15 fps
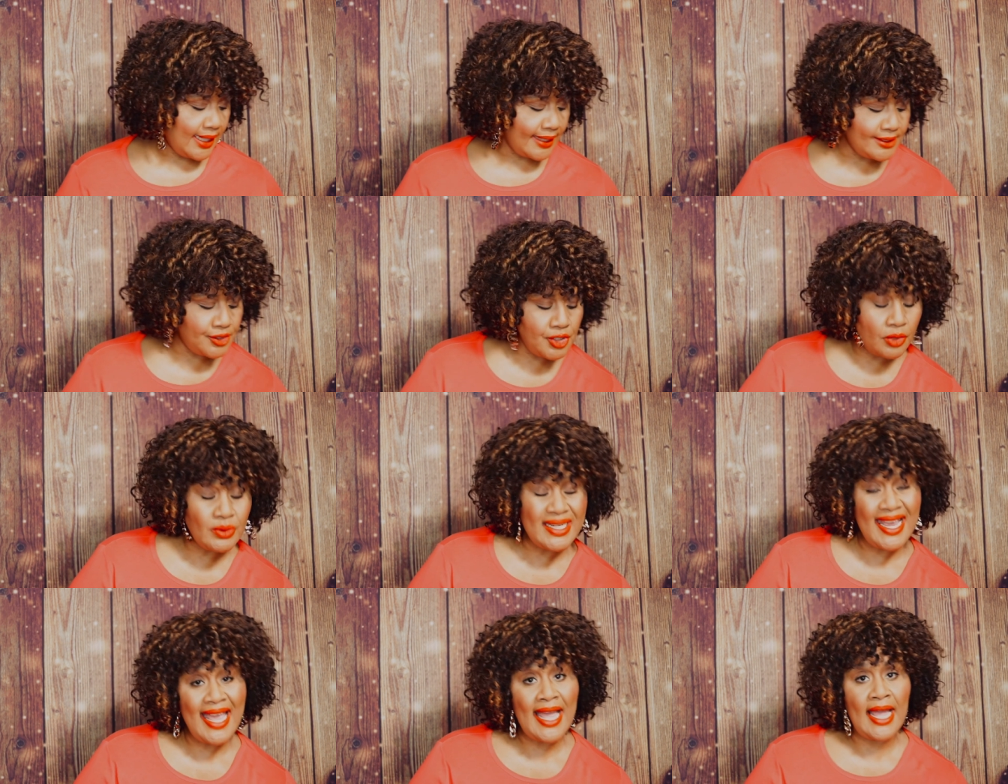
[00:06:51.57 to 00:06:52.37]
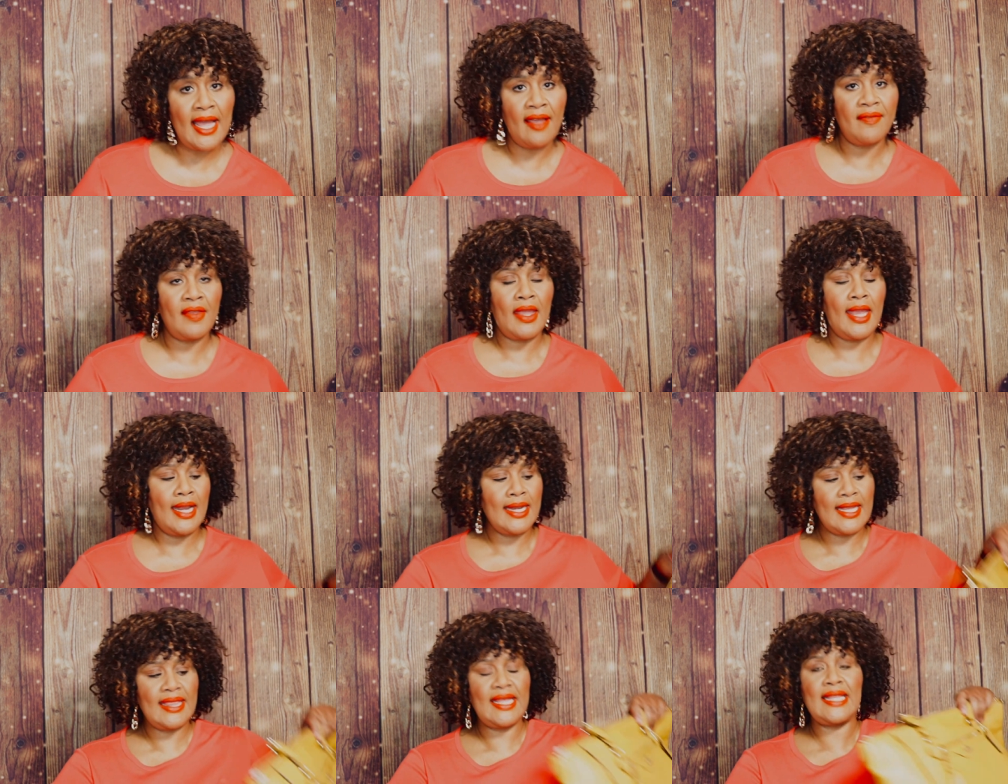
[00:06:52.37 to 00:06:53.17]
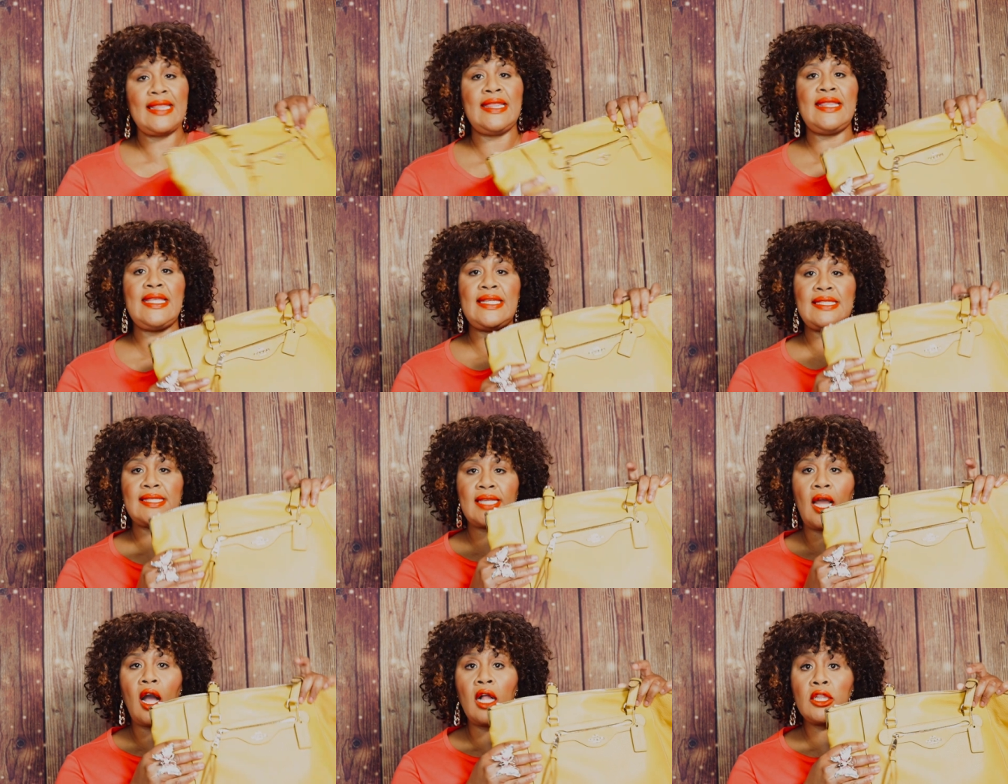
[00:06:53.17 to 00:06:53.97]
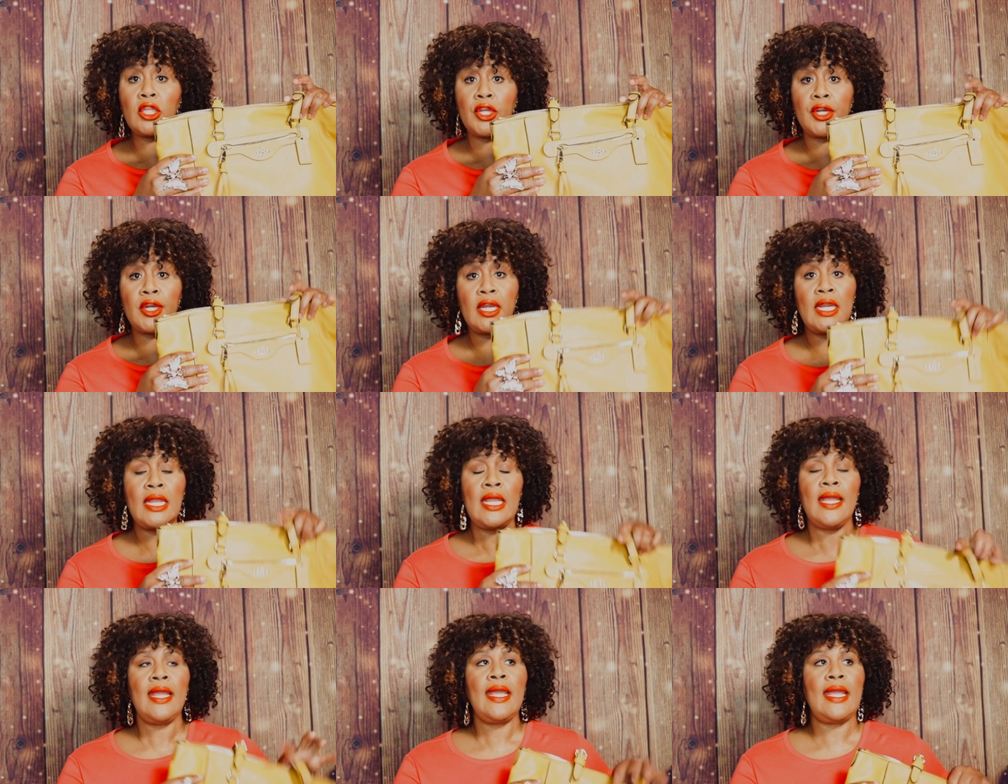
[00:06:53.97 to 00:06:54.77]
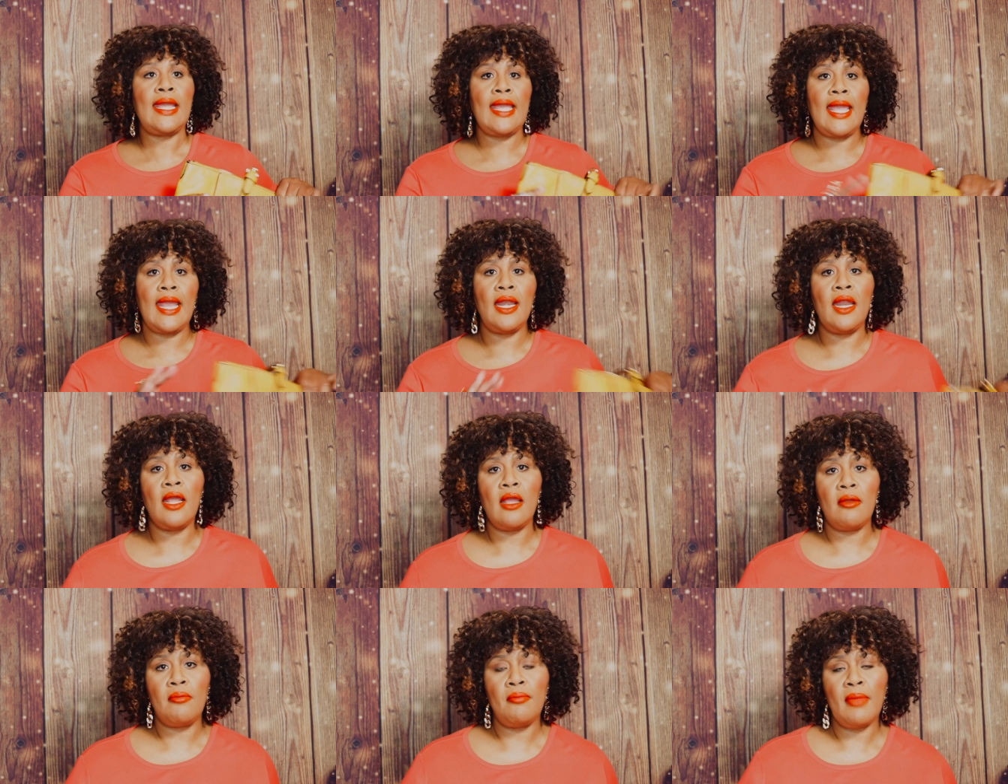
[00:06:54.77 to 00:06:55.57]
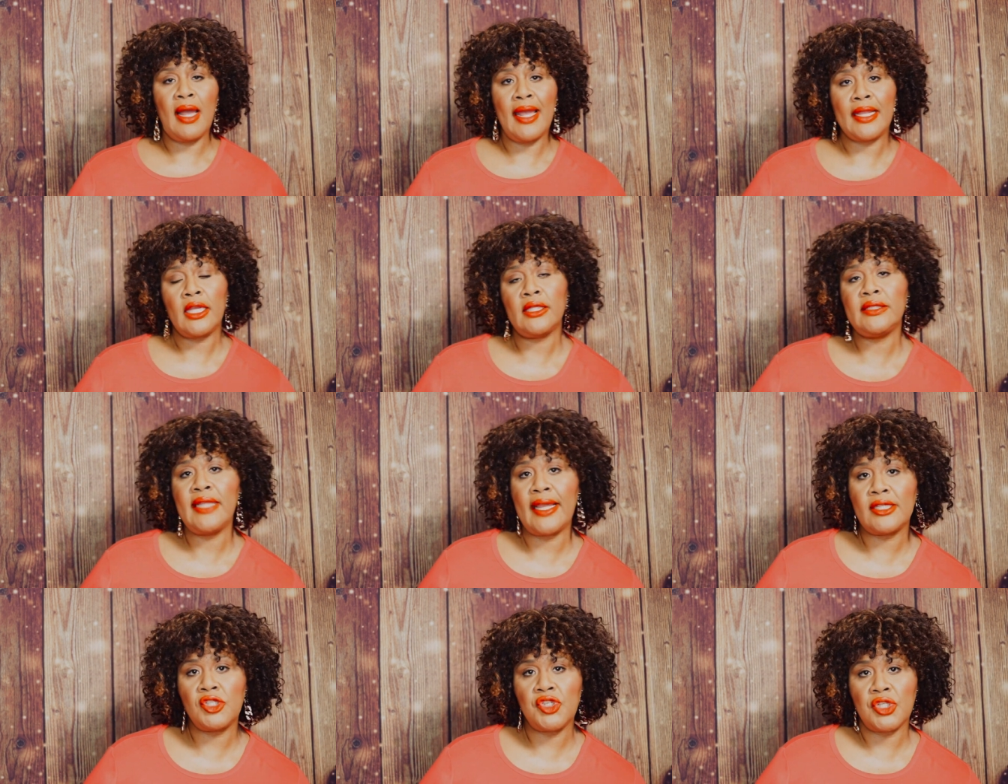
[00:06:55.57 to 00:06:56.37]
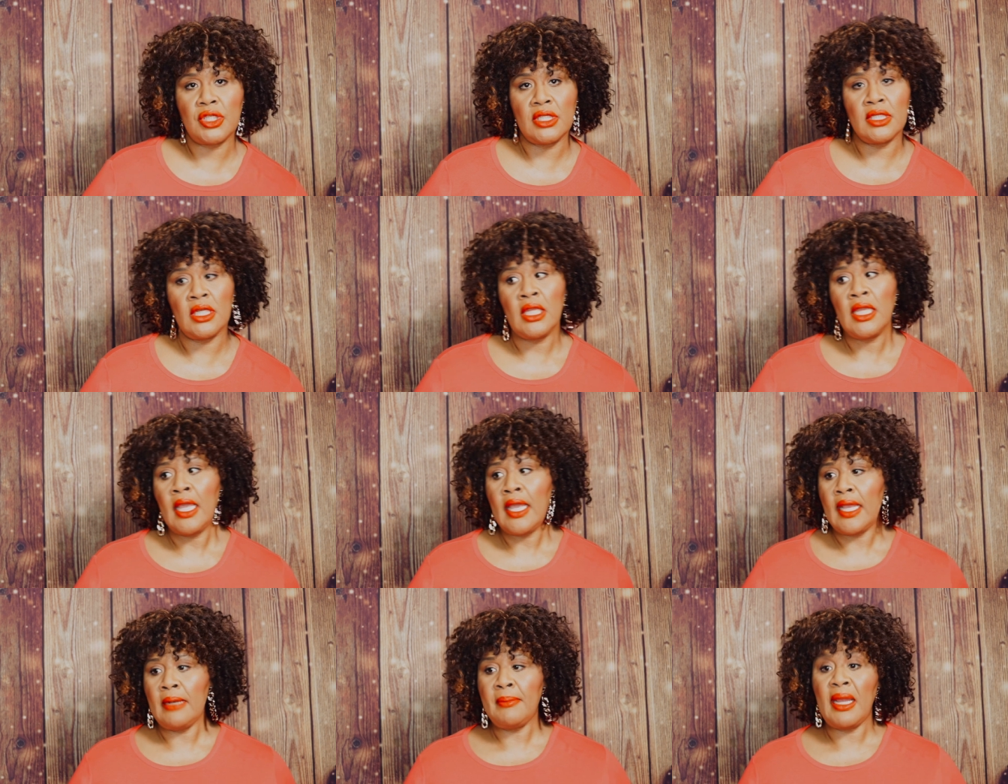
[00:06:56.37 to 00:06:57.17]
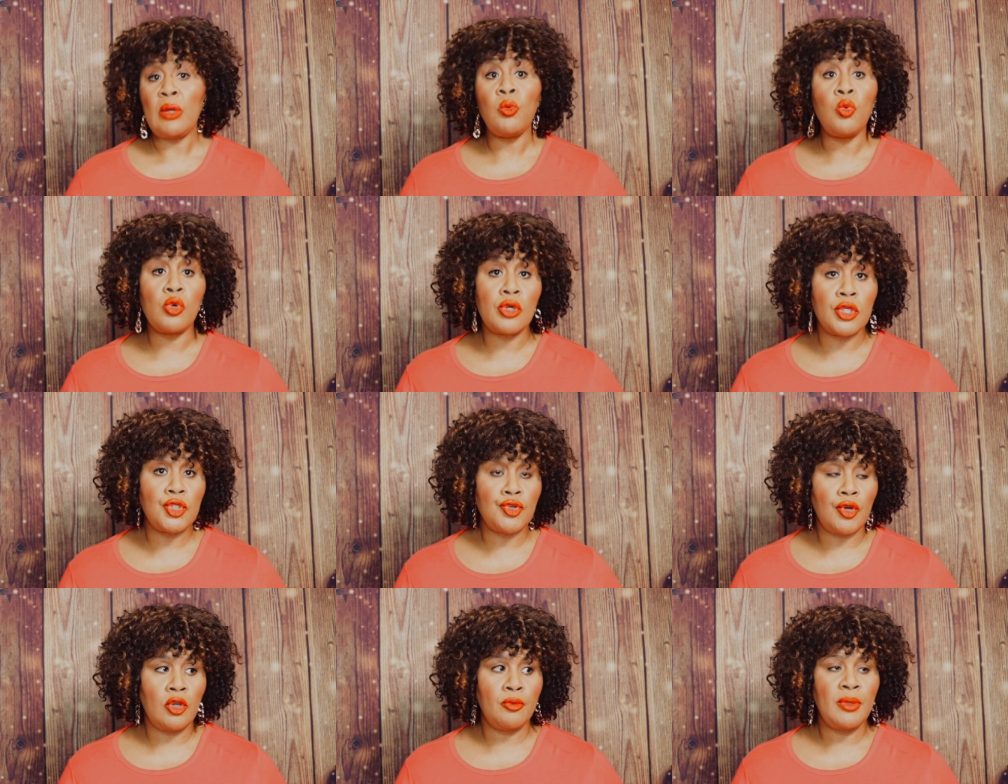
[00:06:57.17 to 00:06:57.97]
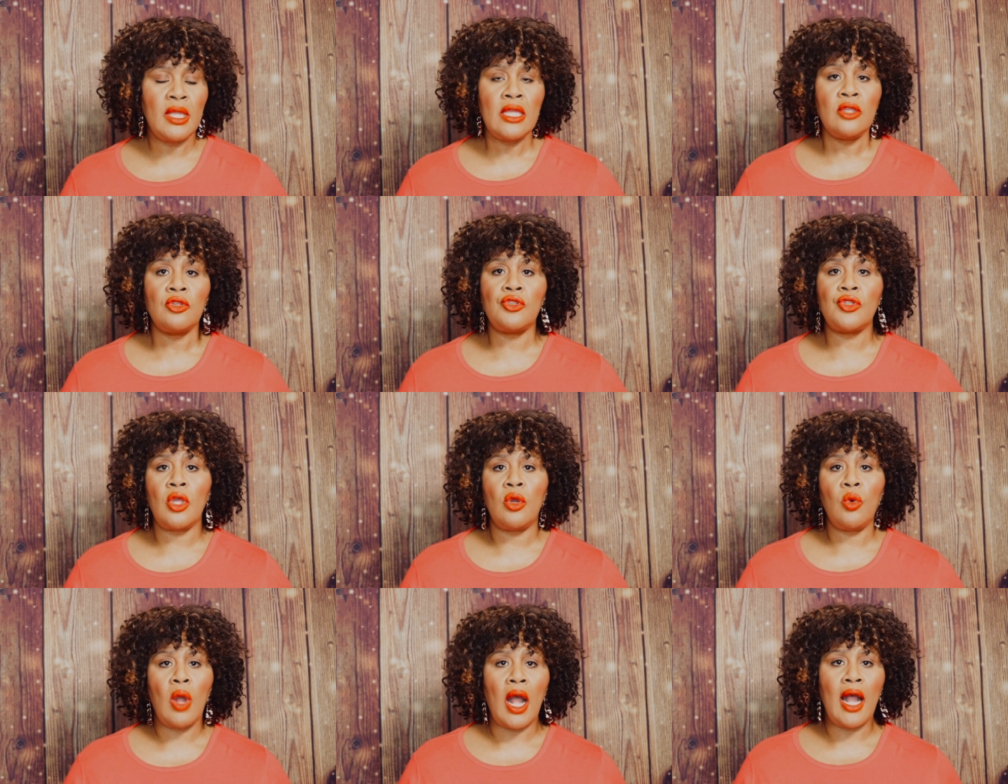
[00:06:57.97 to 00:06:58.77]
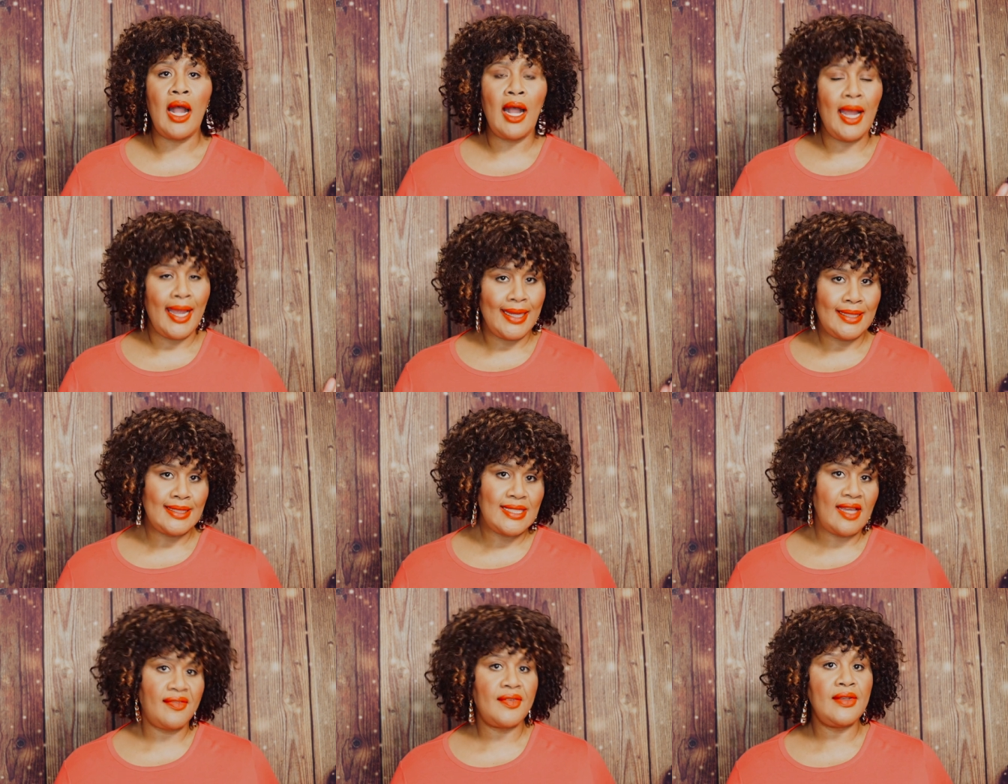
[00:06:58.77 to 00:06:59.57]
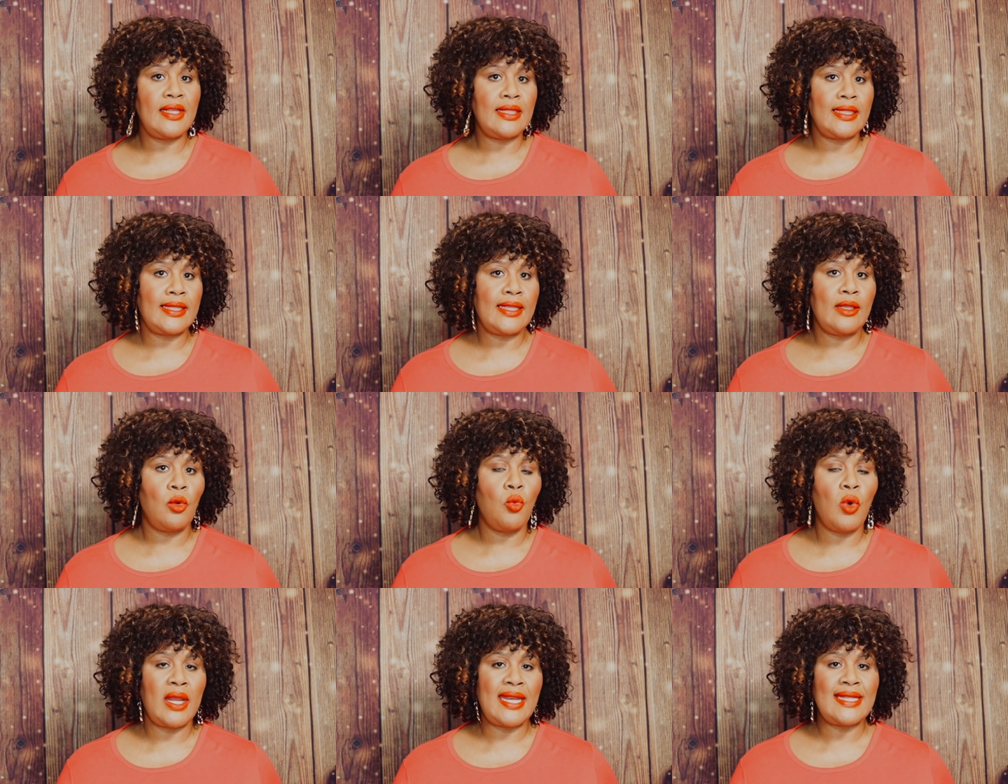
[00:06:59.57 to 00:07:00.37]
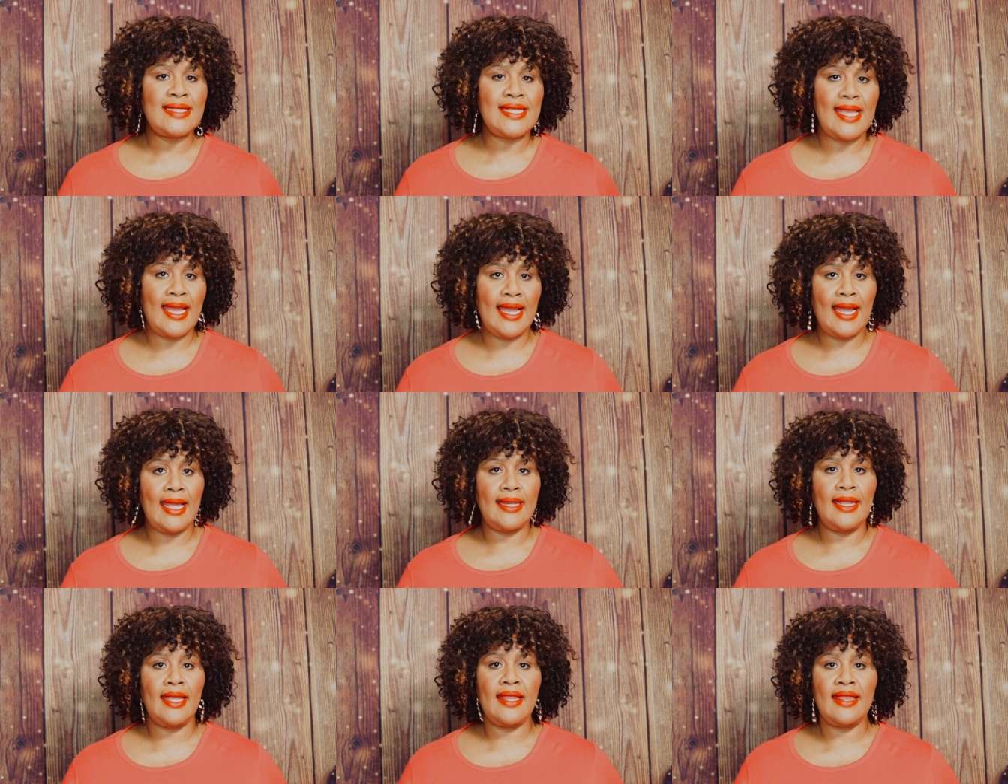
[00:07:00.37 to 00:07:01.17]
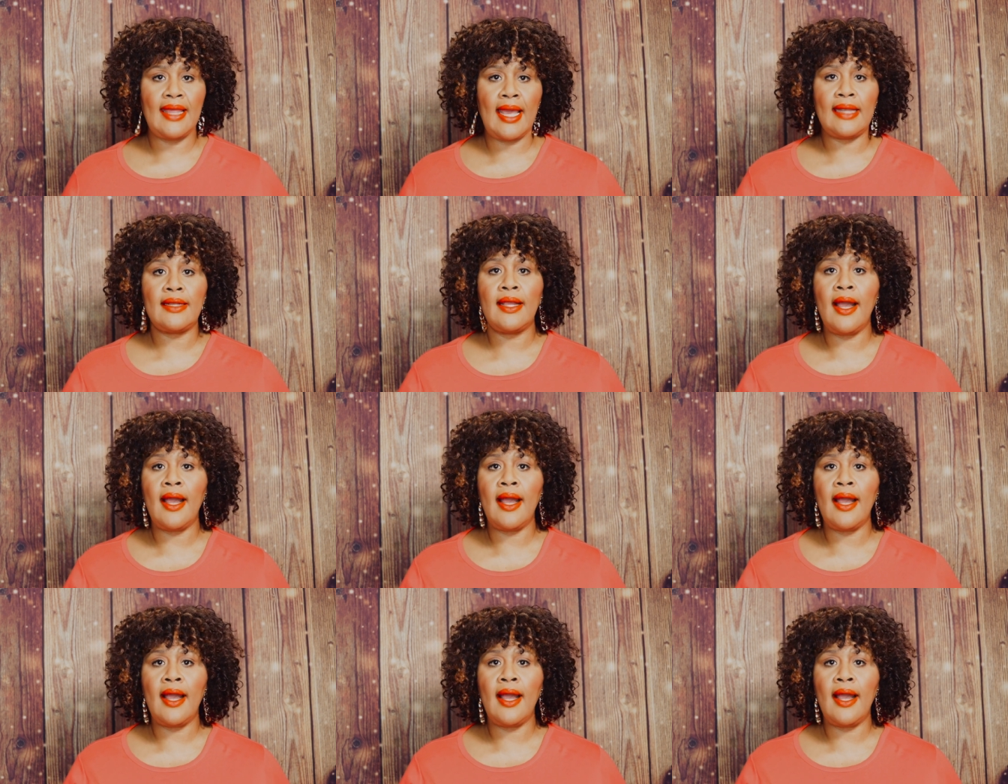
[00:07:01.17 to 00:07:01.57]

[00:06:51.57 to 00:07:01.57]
I don't have anything this color in my collection, in my wardrobe, so I definitely wanted to add that